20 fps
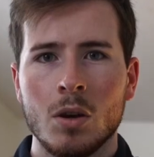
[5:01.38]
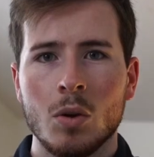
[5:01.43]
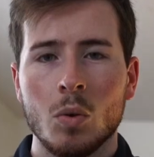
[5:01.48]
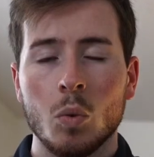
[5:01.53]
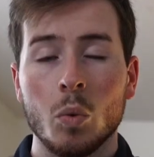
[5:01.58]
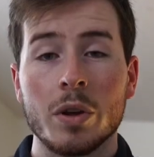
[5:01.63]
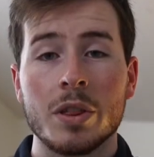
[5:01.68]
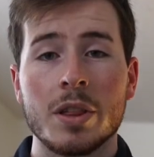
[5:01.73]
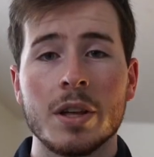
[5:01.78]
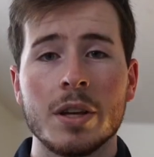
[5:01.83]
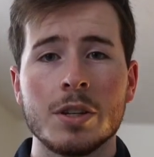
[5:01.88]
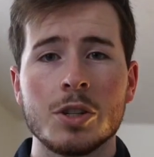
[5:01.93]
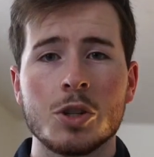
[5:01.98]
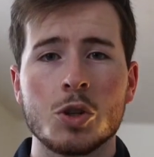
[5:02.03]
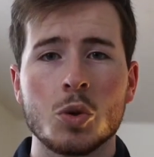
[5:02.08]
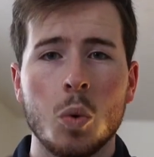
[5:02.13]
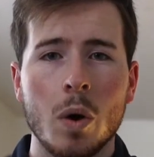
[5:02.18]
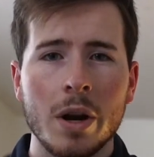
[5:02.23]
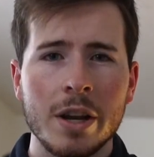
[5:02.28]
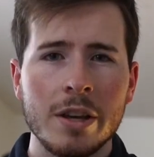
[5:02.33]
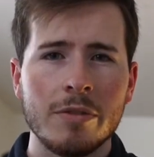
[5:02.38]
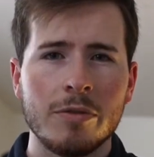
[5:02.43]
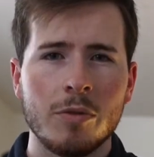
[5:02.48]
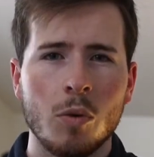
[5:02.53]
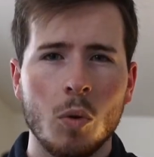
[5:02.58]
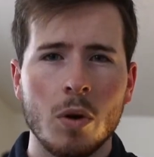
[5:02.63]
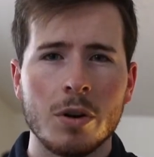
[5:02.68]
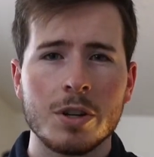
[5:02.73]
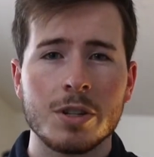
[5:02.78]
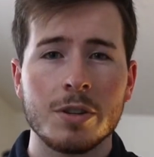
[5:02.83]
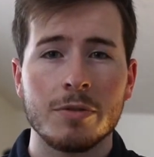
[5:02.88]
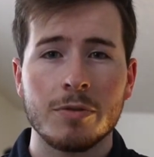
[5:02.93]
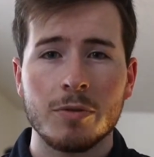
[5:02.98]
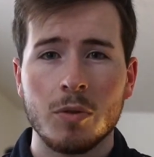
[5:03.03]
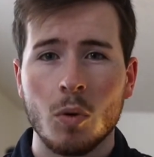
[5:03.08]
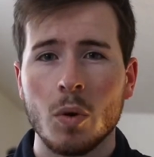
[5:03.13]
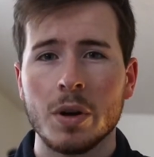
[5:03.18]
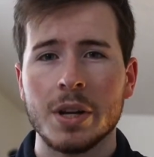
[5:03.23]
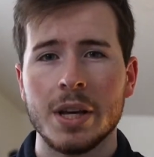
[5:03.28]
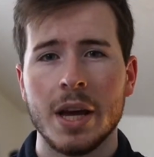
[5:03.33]
Within 24 to
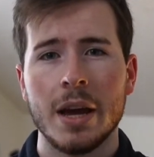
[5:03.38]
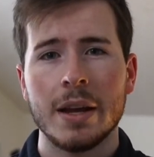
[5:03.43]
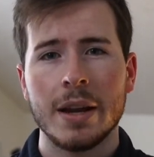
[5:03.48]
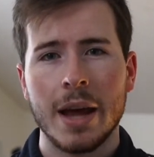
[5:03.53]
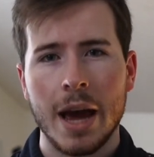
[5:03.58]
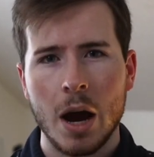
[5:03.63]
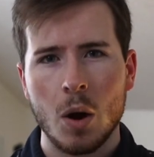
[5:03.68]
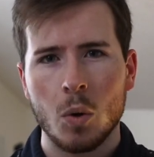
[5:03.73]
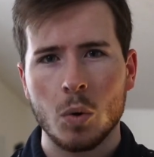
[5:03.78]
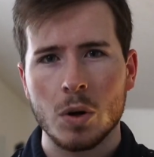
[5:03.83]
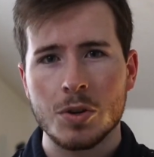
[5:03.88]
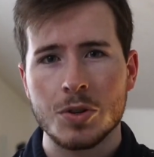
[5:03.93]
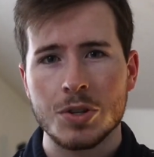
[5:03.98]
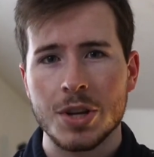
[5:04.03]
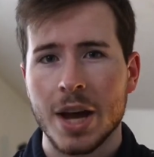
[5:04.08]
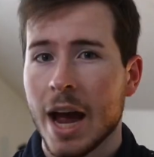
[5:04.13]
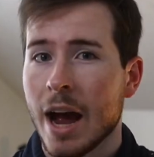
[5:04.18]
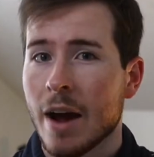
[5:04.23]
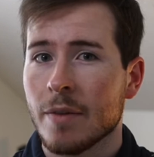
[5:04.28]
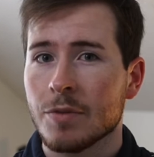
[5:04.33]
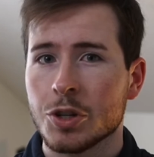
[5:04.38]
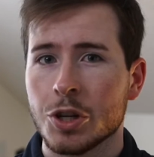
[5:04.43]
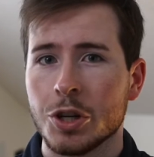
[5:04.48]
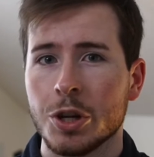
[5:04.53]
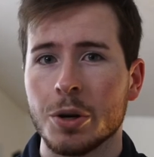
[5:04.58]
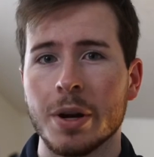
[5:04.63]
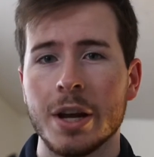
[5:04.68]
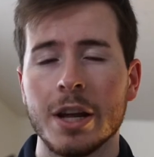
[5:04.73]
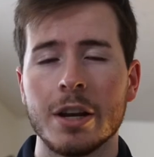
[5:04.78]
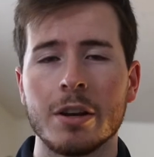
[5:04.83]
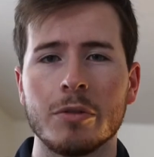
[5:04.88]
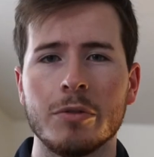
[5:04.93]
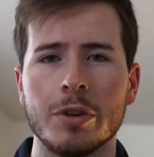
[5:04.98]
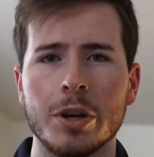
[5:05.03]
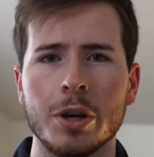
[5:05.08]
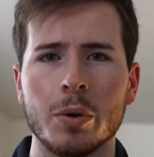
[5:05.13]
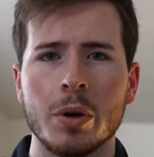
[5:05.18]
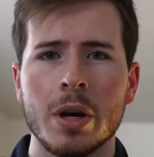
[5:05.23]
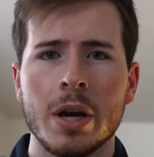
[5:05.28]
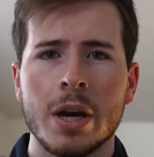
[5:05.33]
48 hours after your
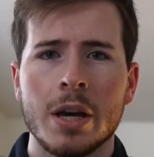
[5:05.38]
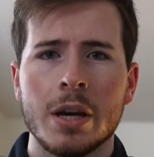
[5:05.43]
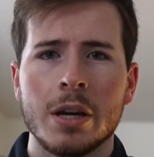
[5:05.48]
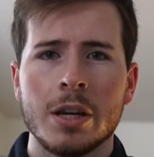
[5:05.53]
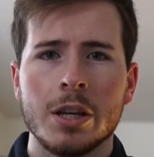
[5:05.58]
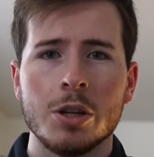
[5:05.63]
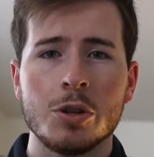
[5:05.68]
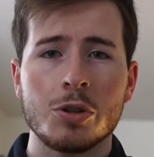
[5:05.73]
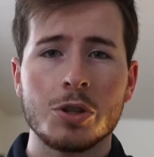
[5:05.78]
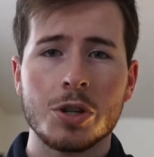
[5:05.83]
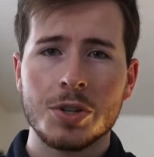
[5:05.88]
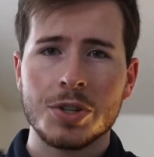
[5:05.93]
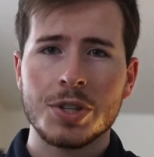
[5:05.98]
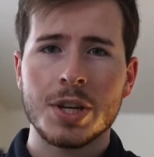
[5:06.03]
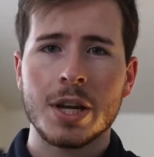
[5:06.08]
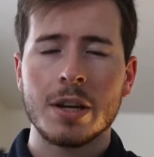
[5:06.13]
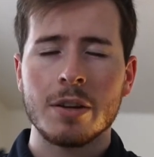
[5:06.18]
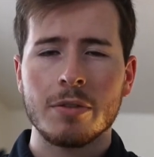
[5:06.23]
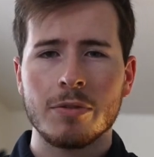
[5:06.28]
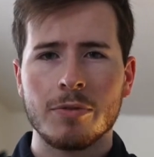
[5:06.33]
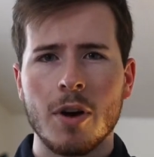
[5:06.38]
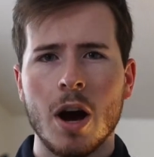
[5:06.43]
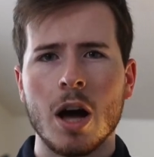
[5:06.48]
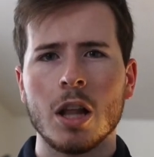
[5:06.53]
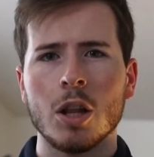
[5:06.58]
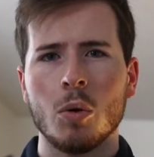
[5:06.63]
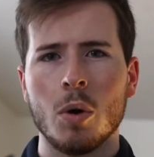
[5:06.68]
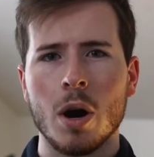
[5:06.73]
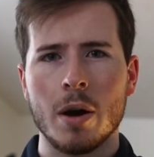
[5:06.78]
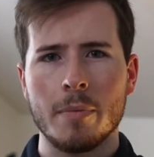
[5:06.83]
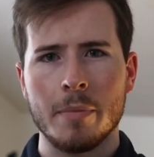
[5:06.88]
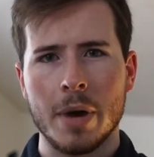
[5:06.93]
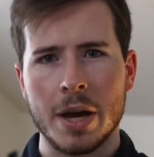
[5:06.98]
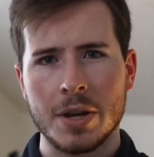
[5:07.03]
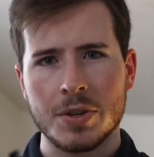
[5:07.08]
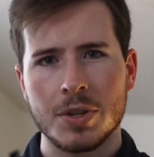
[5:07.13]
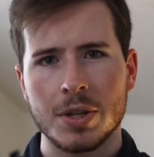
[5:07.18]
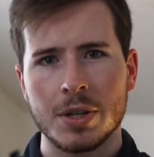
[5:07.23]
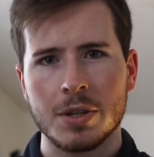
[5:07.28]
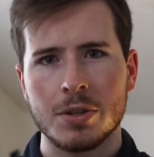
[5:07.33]
interview, you should send a follow-up
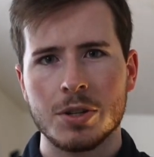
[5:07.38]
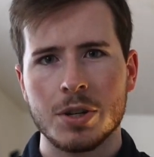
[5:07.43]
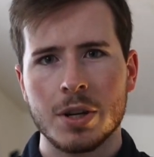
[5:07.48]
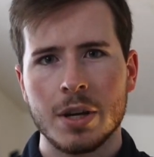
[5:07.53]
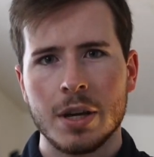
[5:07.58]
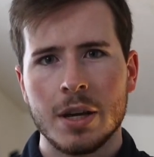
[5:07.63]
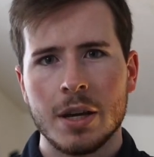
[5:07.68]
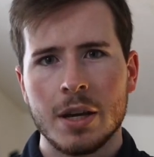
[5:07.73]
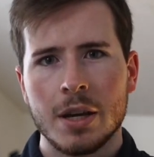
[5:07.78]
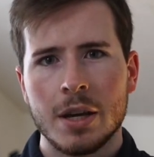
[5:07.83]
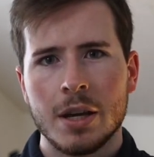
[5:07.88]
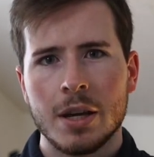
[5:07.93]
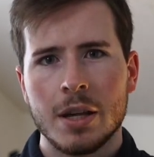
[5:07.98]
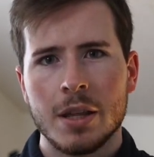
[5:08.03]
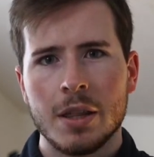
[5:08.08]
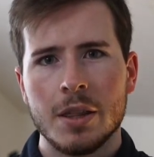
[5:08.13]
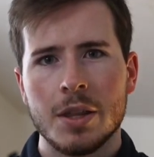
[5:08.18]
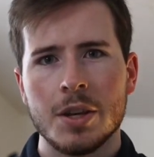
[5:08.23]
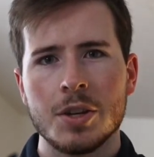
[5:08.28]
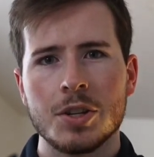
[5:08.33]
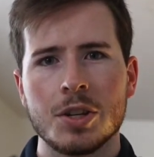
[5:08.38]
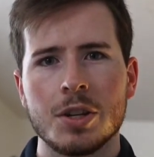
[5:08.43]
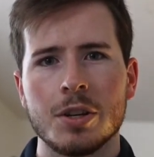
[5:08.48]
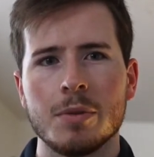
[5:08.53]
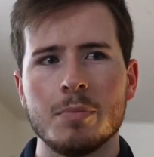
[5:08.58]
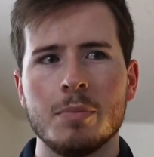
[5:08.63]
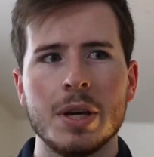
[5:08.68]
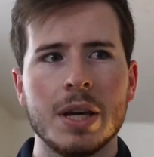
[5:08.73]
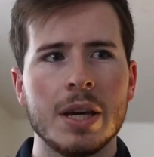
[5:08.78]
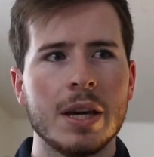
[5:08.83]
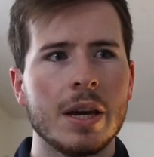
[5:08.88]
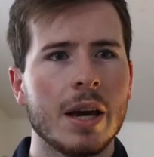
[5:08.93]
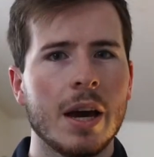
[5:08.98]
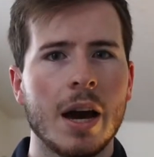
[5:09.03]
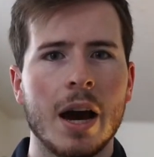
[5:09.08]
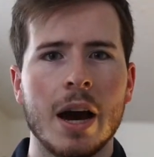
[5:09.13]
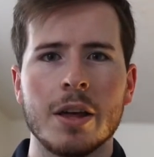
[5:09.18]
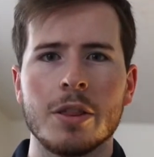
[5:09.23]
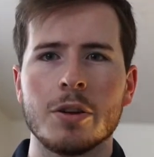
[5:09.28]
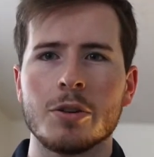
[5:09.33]
message. This could be
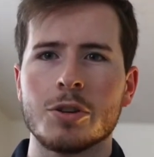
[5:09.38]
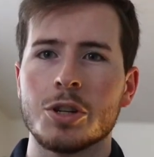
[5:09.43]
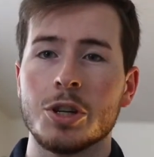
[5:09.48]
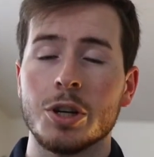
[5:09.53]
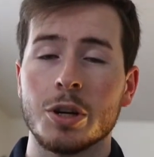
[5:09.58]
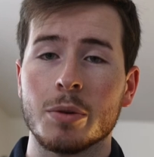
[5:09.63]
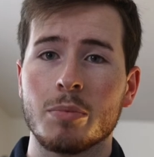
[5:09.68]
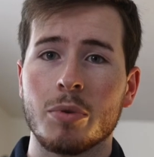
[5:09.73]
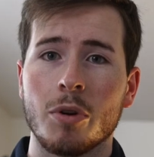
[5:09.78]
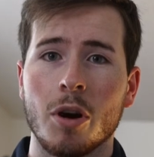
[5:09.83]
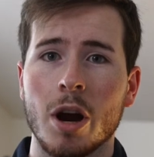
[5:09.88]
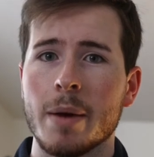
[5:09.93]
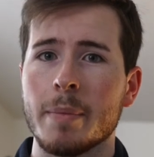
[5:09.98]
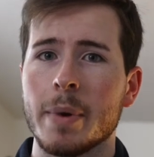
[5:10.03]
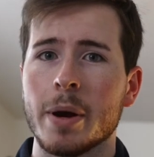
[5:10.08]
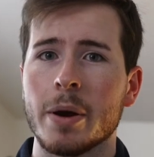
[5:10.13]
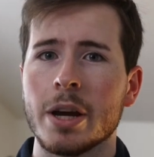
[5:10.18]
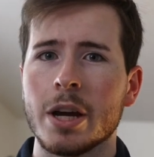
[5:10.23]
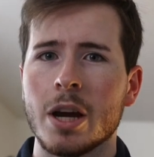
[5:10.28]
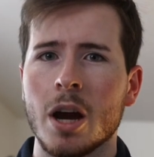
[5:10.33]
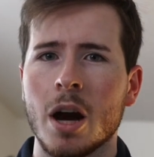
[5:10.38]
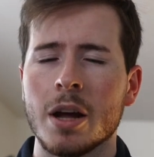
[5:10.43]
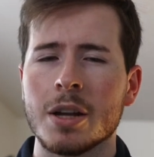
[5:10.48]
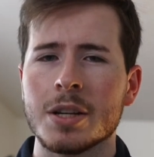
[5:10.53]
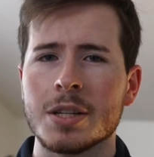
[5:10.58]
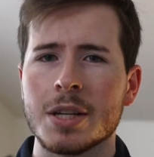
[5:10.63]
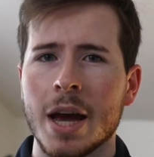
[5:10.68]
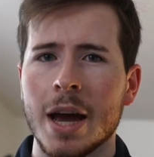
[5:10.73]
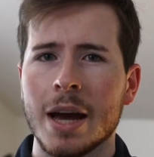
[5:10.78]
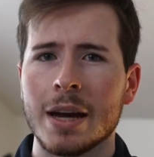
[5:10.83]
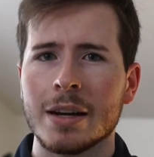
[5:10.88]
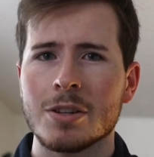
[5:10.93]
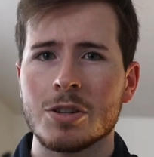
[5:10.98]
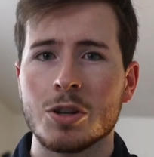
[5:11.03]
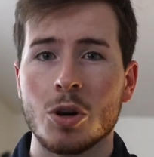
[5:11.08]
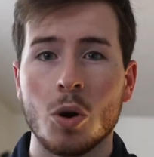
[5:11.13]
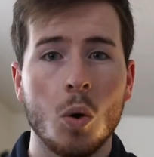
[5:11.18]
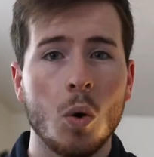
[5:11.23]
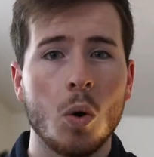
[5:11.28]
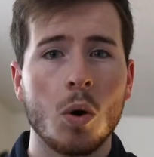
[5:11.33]
either to your primary contact,
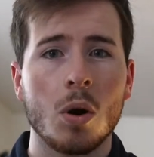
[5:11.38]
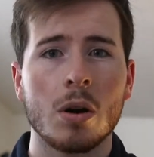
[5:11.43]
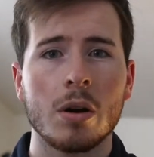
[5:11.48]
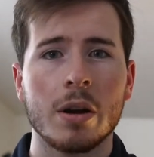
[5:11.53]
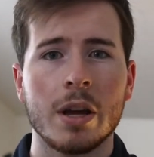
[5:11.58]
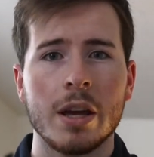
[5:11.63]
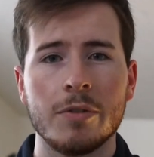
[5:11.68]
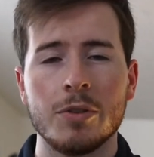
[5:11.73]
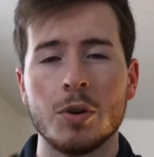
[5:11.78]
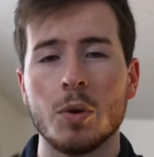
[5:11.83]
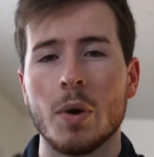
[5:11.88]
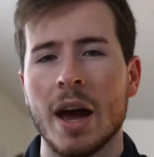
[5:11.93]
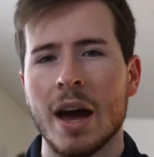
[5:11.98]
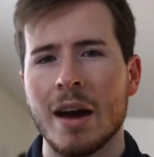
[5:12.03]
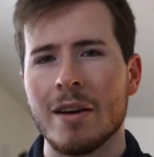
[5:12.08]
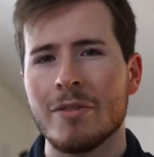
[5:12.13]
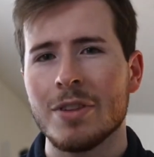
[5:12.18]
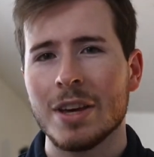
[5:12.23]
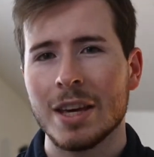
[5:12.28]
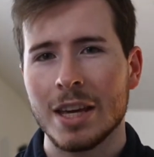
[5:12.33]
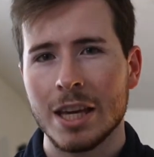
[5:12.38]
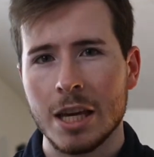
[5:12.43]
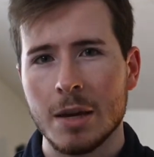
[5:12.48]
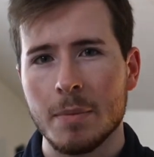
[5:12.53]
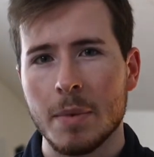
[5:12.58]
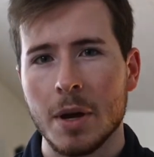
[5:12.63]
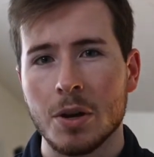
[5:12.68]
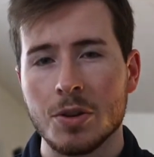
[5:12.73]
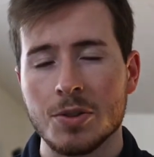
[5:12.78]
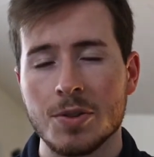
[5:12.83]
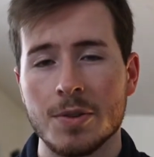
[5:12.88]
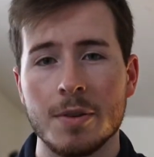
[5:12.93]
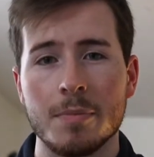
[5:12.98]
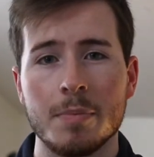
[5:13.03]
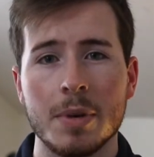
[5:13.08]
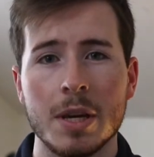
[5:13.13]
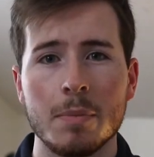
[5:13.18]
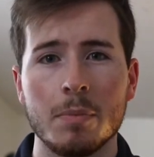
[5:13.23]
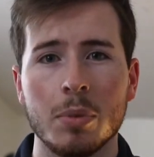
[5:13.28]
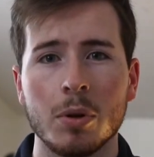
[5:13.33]
or if you have the emails of the
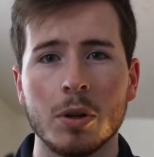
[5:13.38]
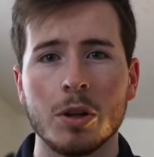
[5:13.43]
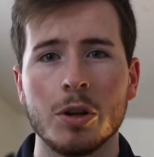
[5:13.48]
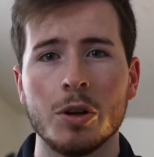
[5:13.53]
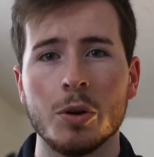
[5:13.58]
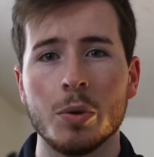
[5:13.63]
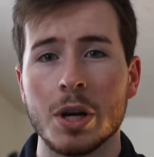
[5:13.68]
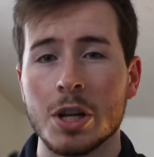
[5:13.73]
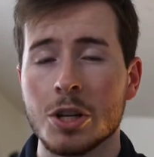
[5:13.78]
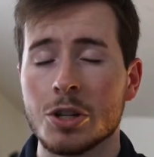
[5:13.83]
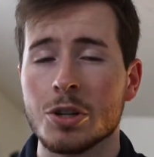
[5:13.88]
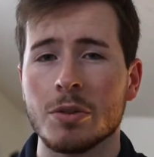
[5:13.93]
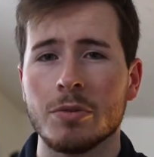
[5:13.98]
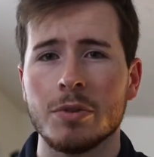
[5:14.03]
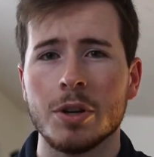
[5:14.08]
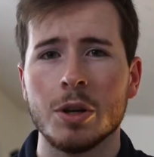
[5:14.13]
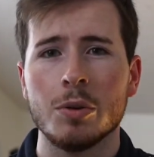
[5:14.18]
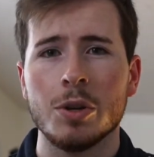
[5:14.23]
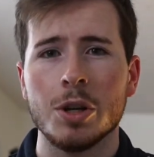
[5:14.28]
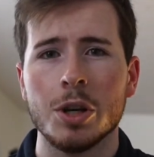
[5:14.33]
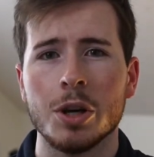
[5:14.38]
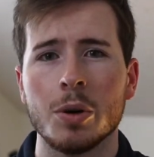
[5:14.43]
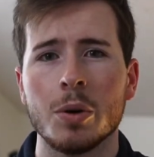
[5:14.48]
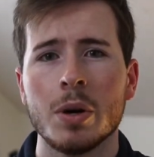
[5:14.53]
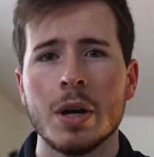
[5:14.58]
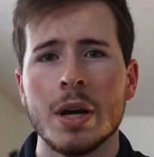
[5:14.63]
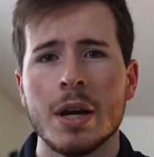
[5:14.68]
people who interviewed you,